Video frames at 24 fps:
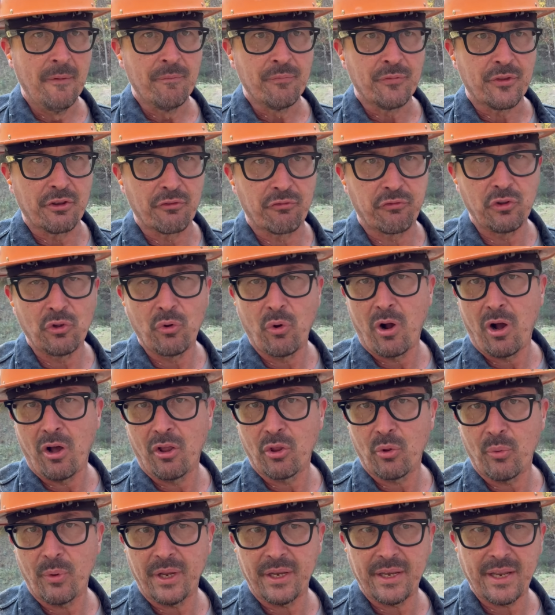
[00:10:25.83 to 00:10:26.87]
that flew all
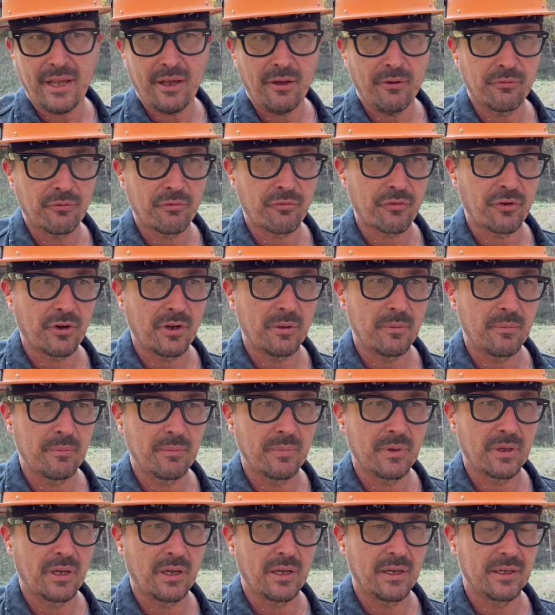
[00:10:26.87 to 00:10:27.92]
the way down
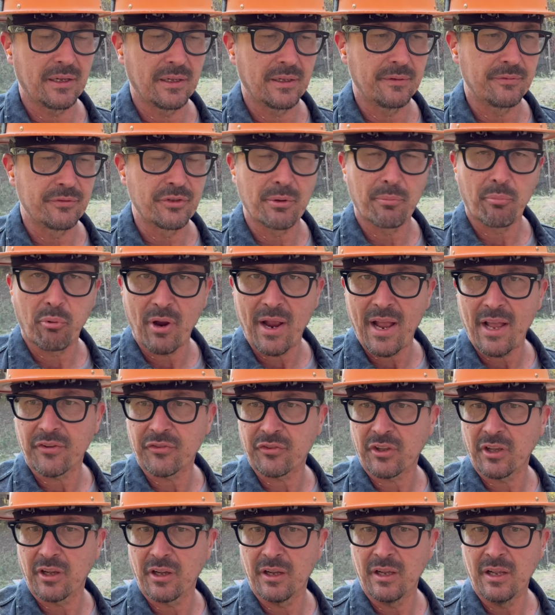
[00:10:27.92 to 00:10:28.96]
from uh,
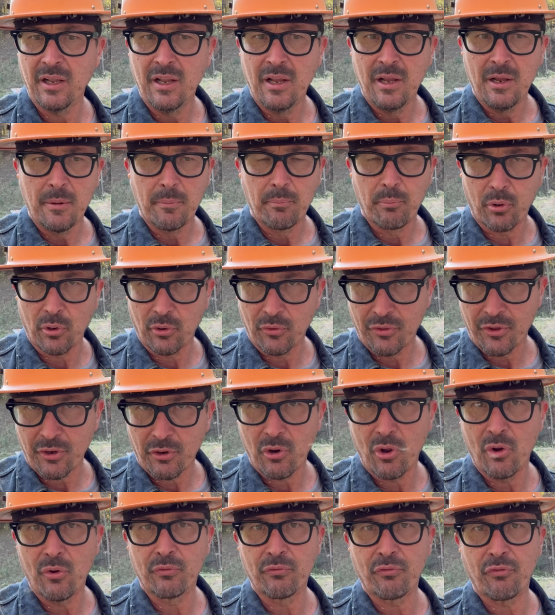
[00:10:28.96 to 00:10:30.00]
Nebraska, burned their
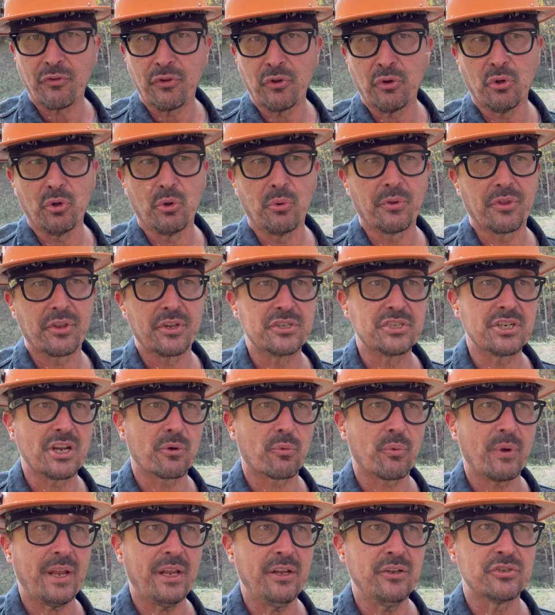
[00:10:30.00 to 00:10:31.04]
own fuel with a Jet
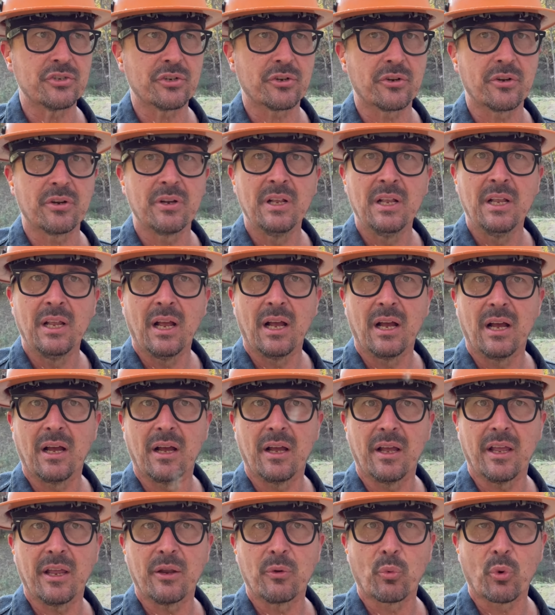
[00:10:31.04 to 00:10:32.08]
Ranger,
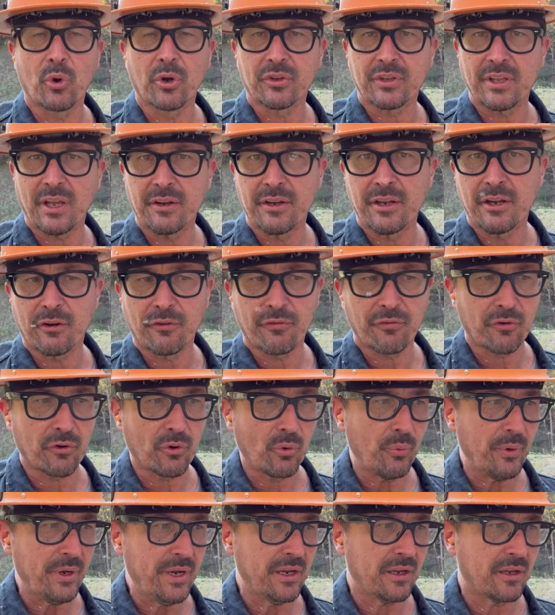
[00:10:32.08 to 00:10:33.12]
uh, and worked down here for a
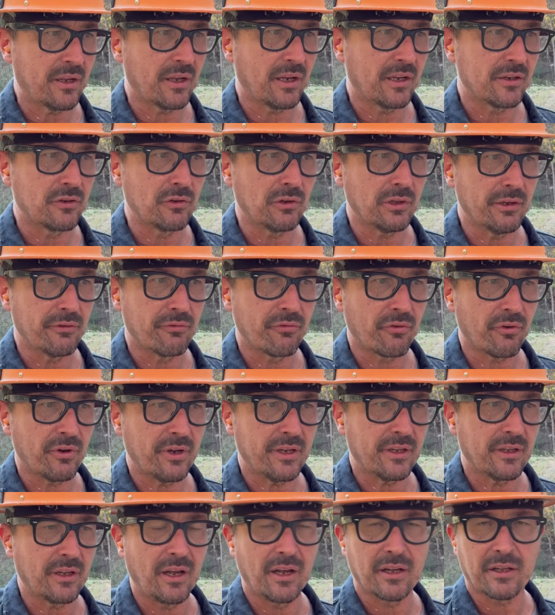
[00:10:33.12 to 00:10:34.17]
week uh,
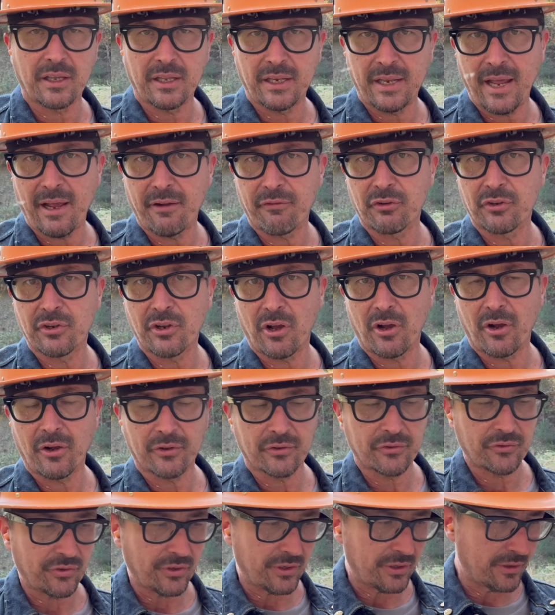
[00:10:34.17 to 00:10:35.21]
delivering uh, cadaver
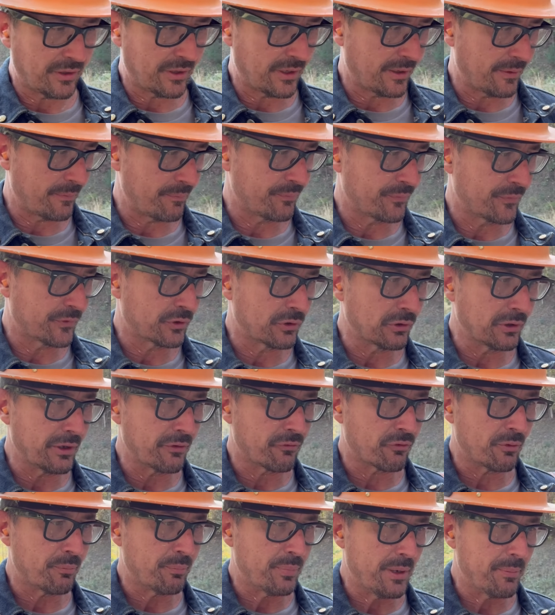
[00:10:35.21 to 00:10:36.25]
dogs and um,
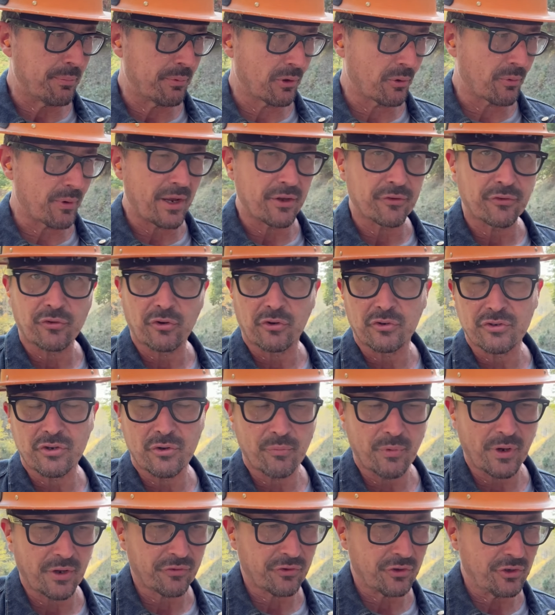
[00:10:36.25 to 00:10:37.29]
delivering people around search
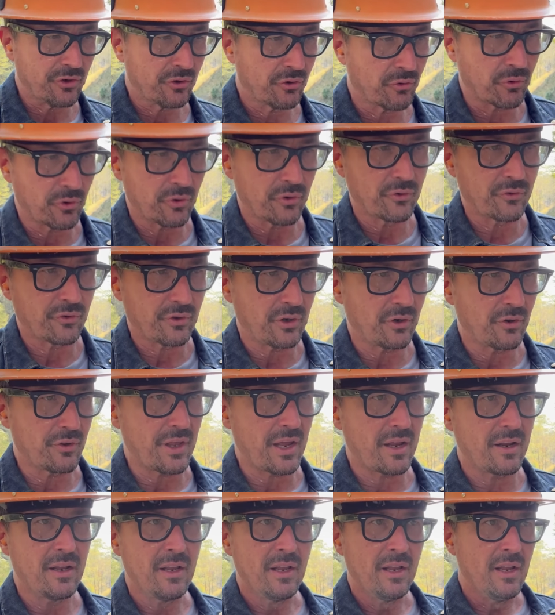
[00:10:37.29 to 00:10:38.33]
and rescue crews. You know
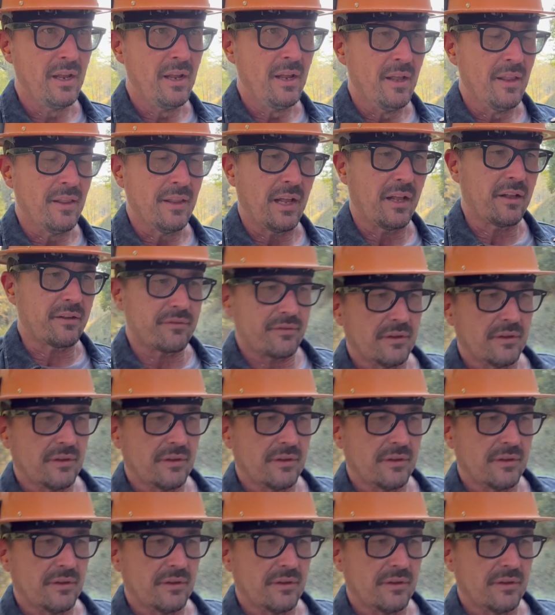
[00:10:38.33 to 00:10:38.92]
that, that